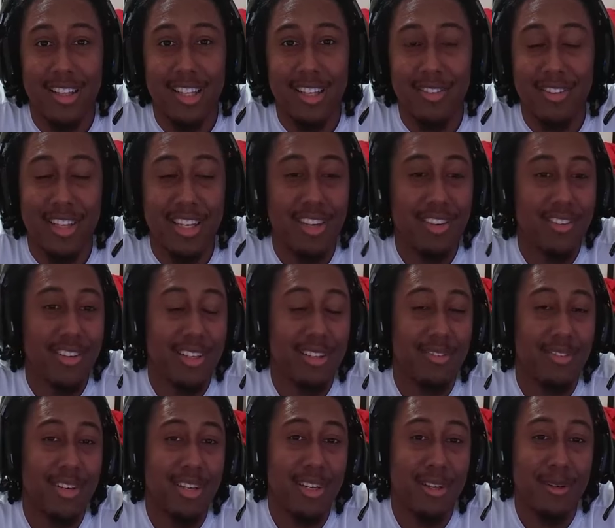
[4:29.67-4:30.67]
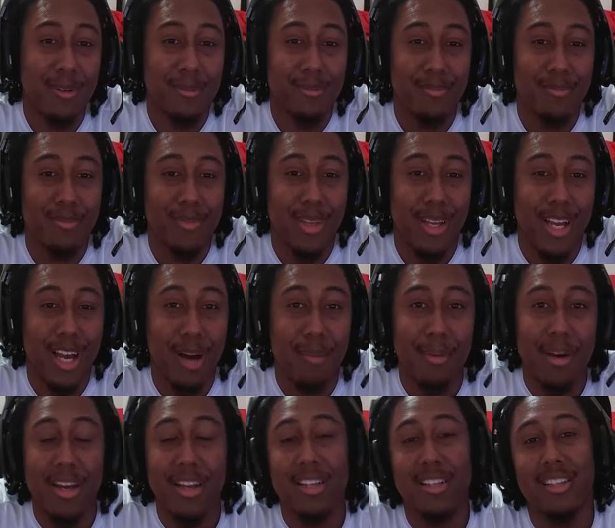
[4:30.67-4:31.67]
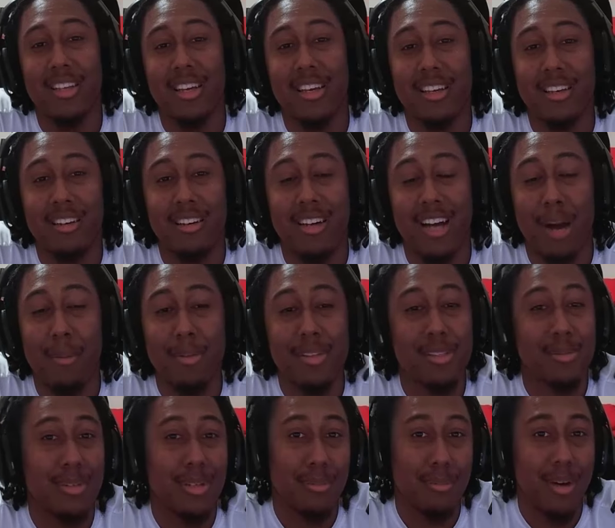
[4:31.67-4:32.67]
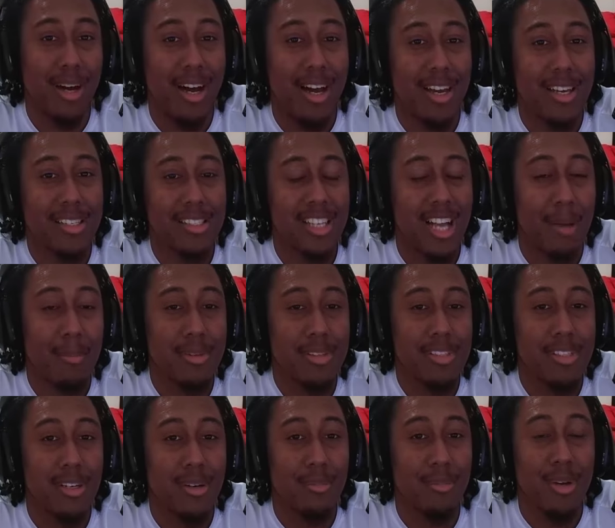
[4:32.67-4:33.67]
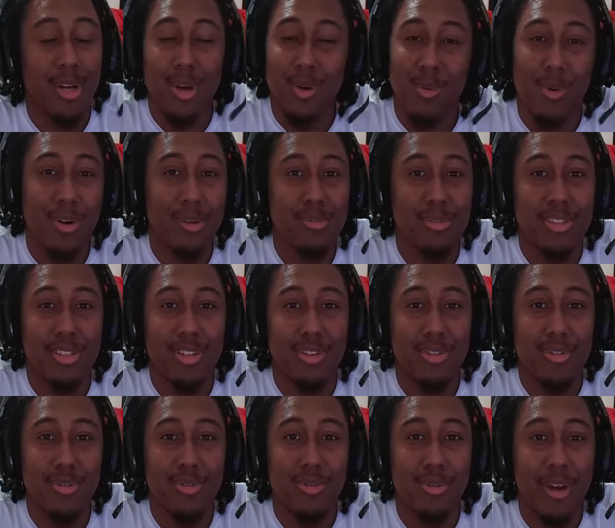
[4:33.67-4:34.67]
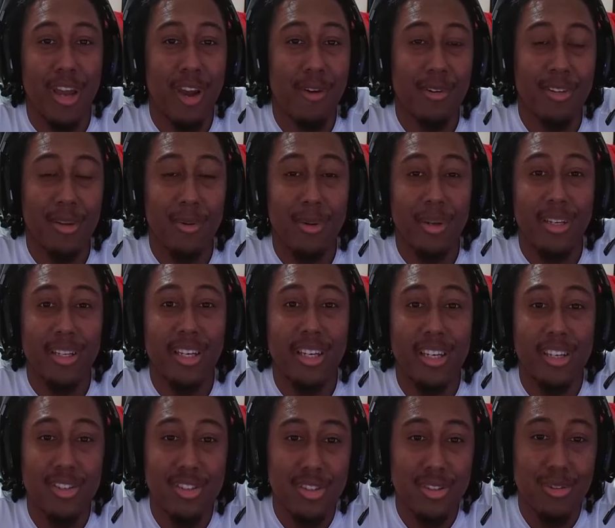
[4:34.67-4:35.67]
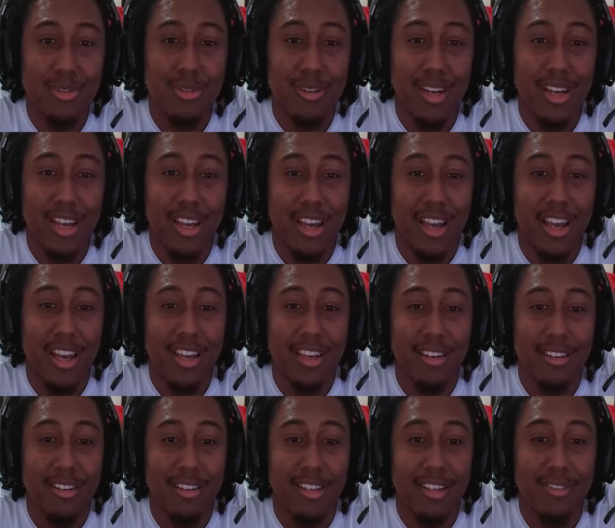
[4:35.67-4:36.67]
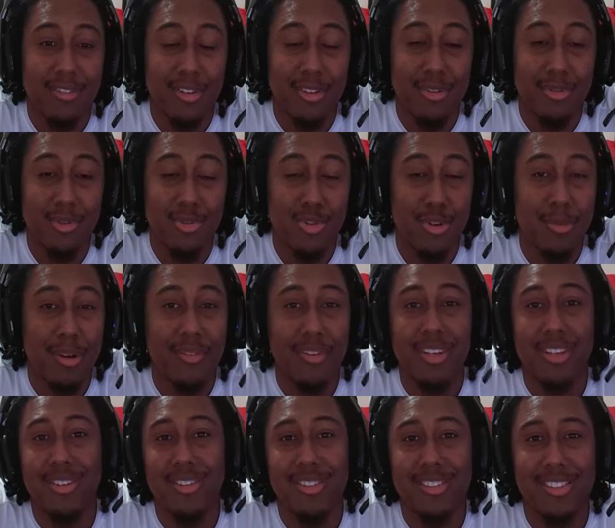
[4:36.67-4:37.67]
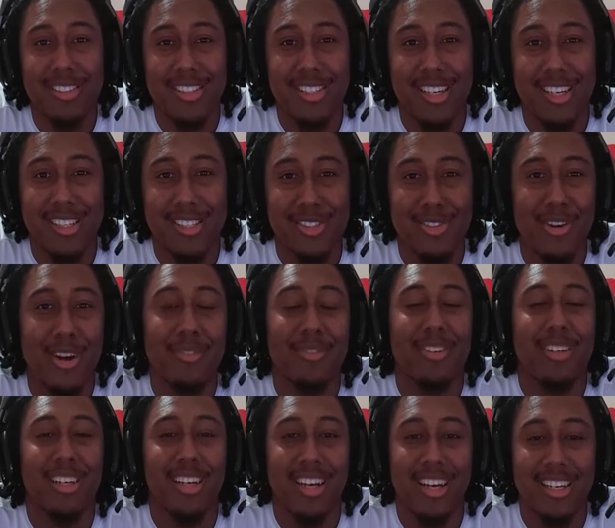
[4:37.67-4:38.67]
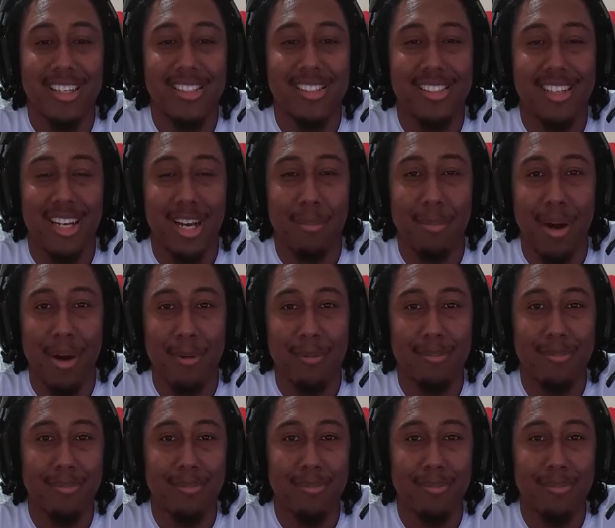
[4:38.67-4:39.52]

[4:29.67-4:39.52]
leave a like if you liked the video. Comment anything. Comment some goodbyes. Comment some welcome to the new era that we're going to get into. And if you do enjoy my videos, hit the subscribe button, guys. And I'm out.